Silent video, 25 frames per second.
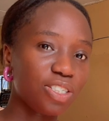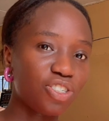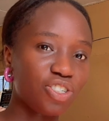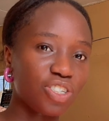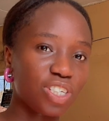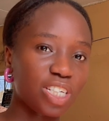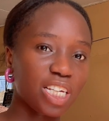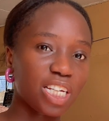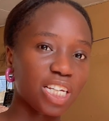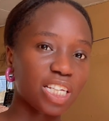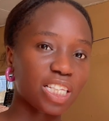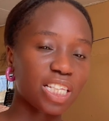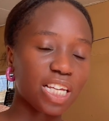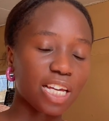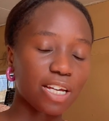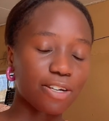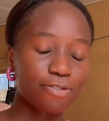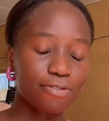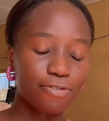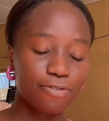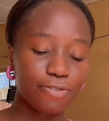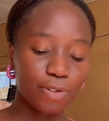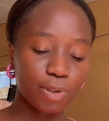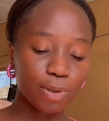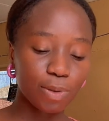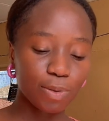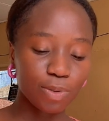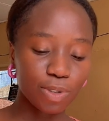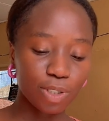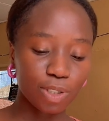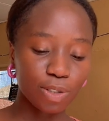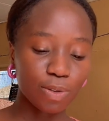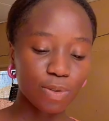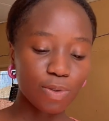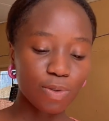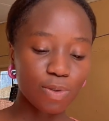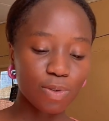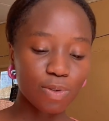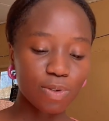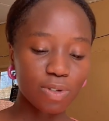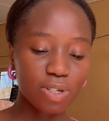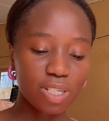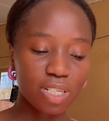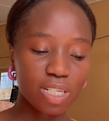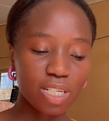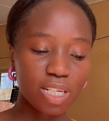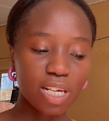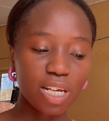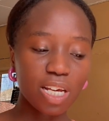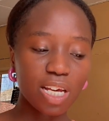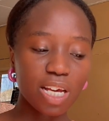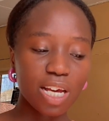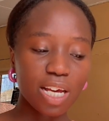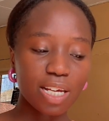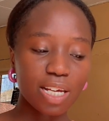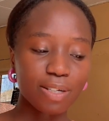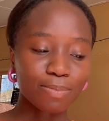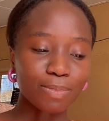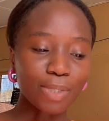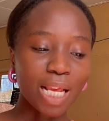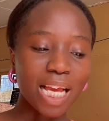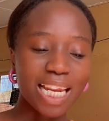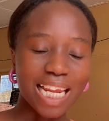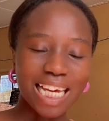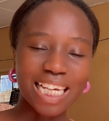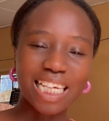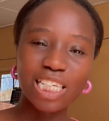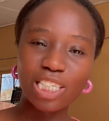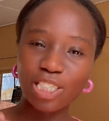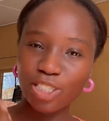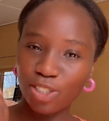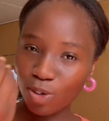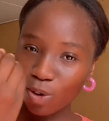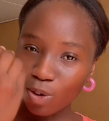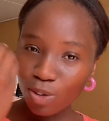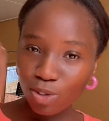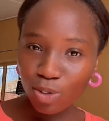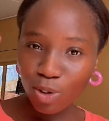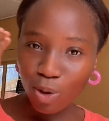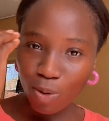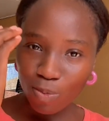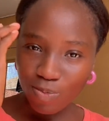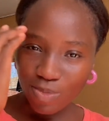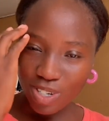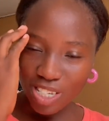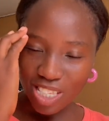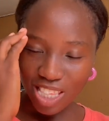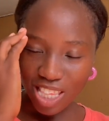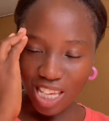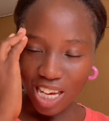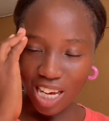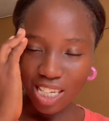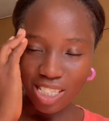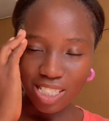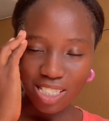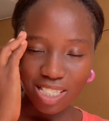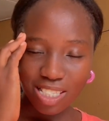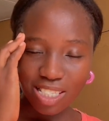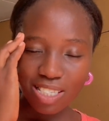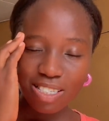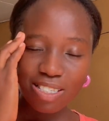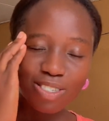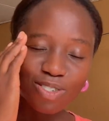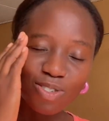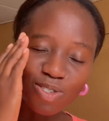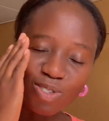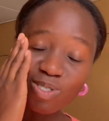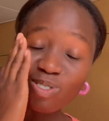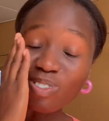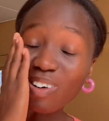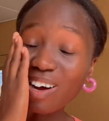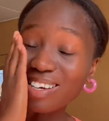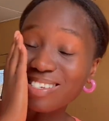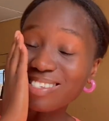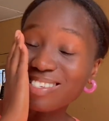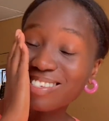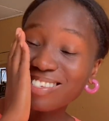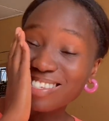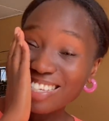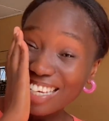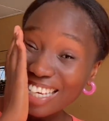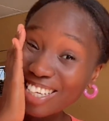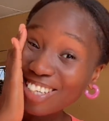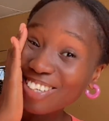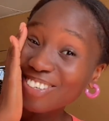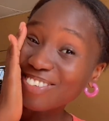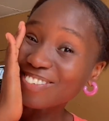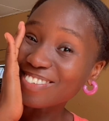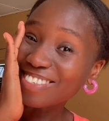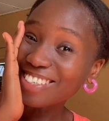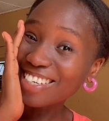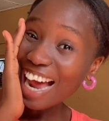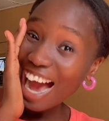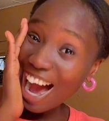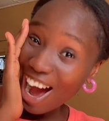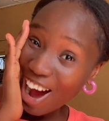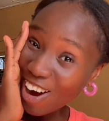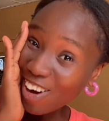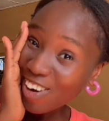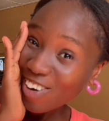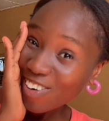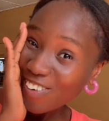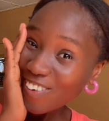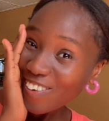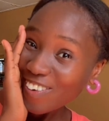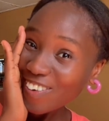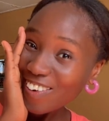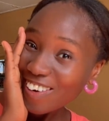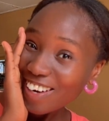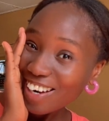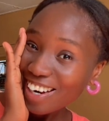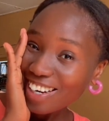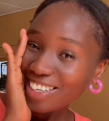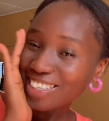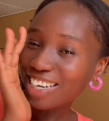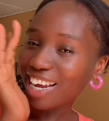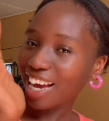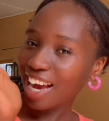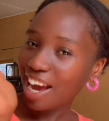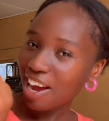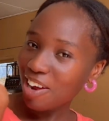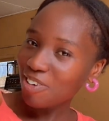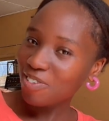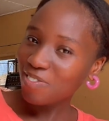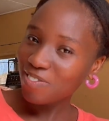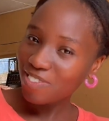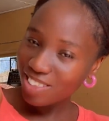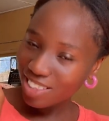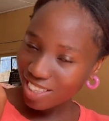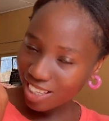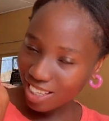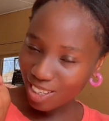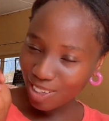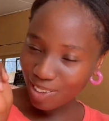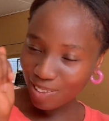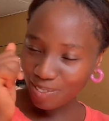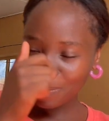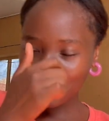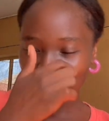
You get, like, feel the whole, like, it dawned on me that you are single now, that kind of thing.